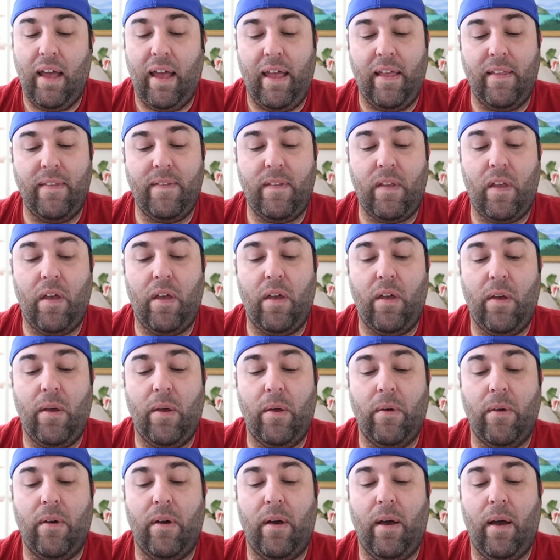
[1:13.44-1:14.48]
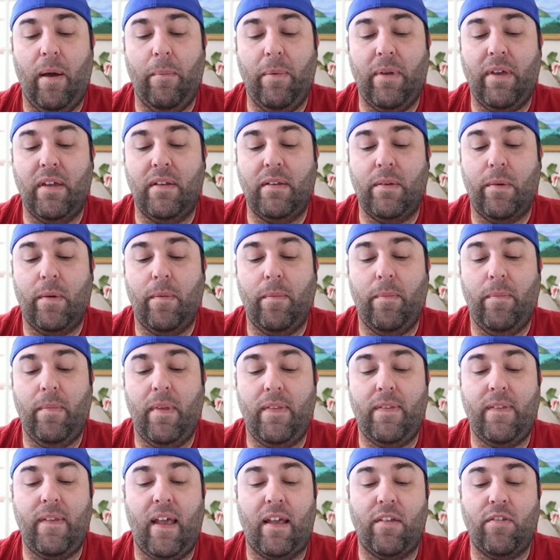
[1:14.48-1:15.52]
And so um, we go to
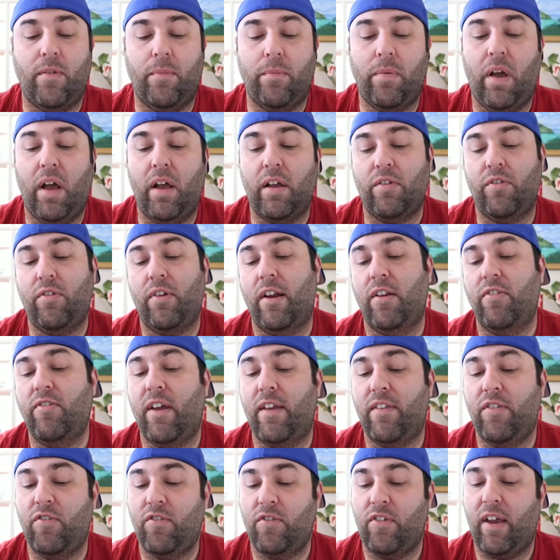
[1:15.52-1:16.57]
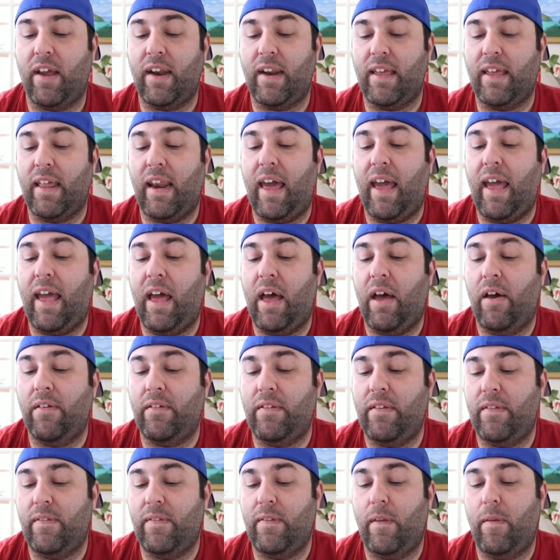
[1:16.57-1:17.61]
Misty Brock strategizes to try to get
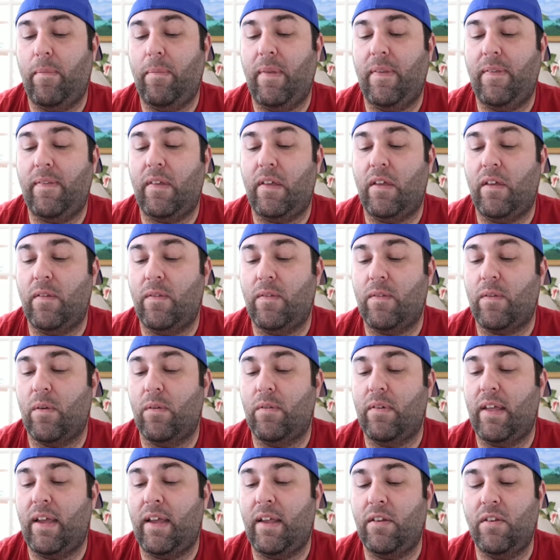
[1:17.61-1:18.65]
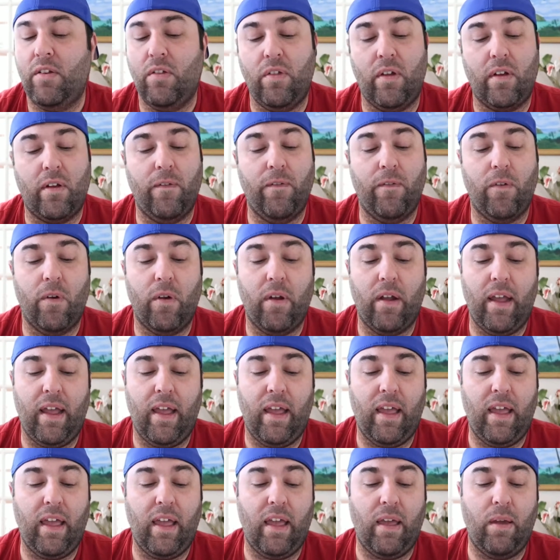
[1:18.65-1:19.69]
out. So Misty uses Goldeen to look for
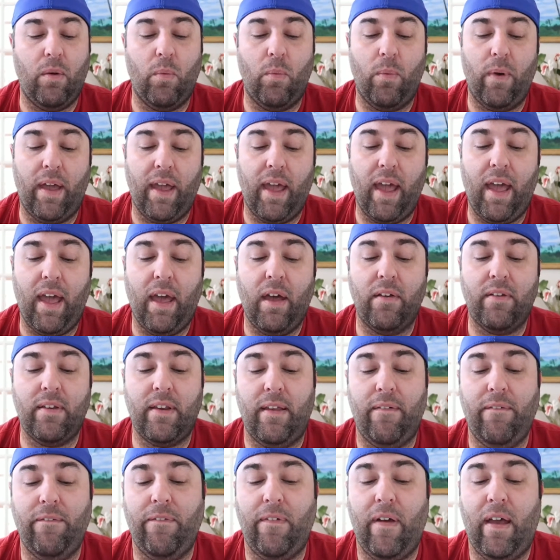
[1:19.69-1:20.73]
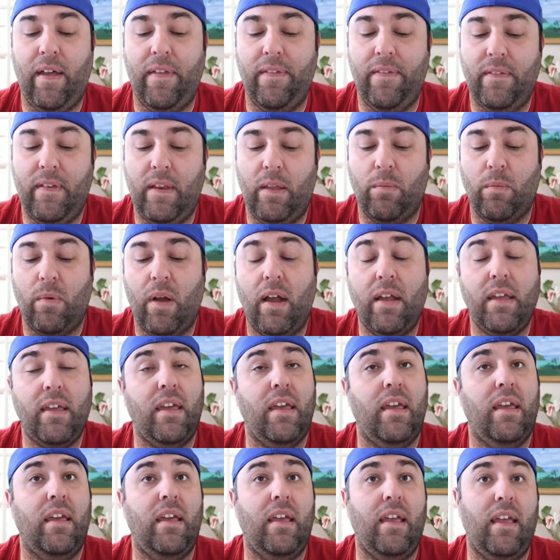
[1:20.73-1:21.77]
a way out and finds Team
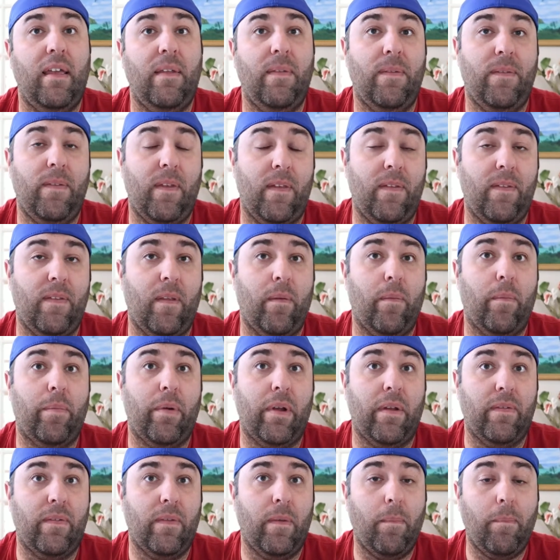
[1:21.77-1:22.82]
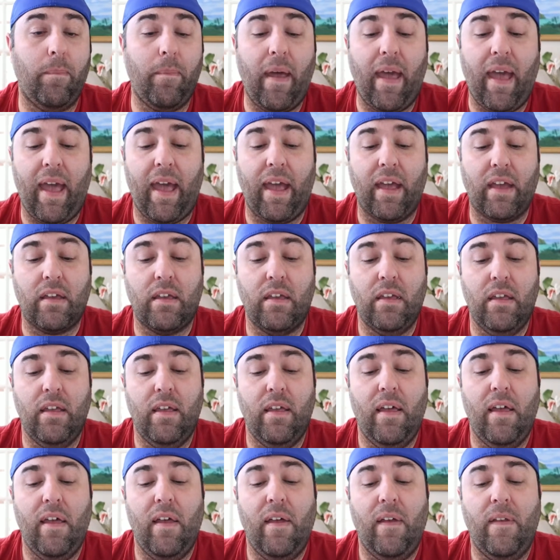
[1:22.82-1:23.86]
Rocket and saves them, brings them back.
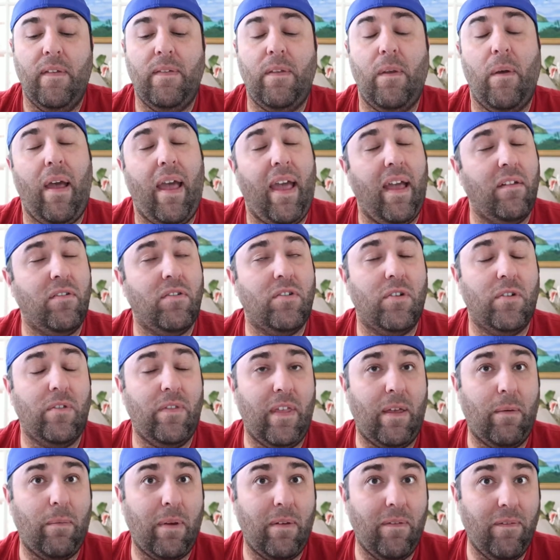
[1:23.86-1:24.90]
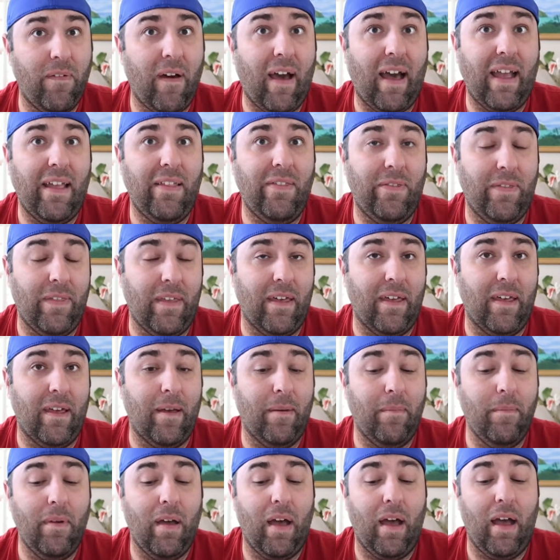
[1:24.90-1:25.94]
So after they revive
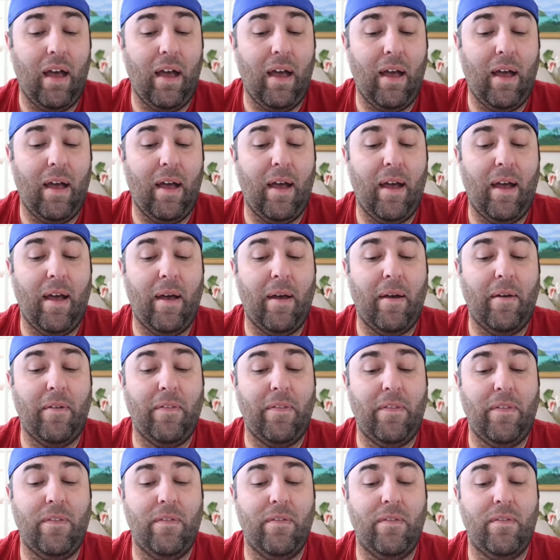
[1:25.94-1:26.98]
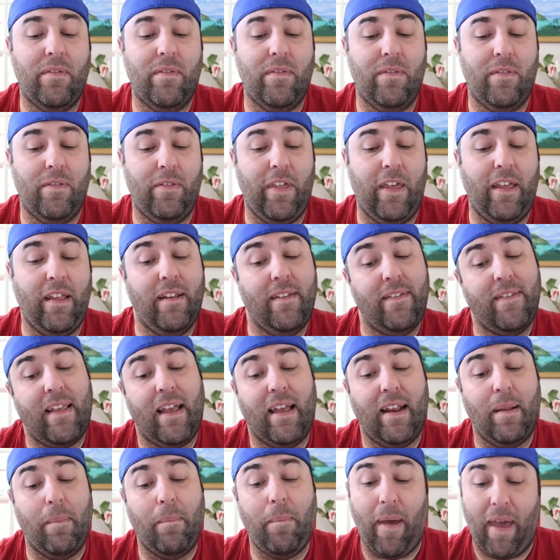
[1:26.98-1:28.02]
them, uh, they
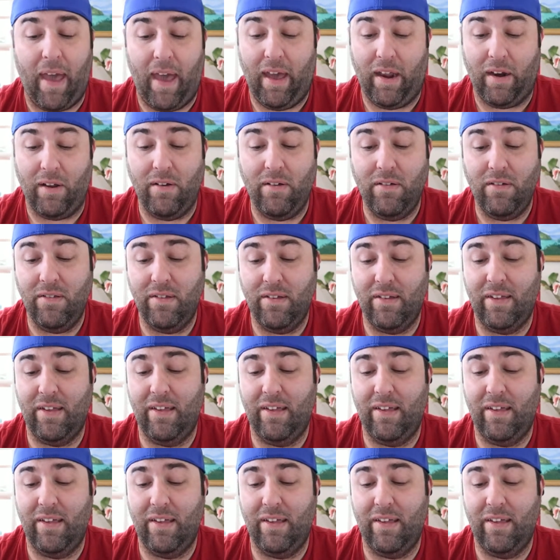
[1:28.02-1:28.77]
decide to battle.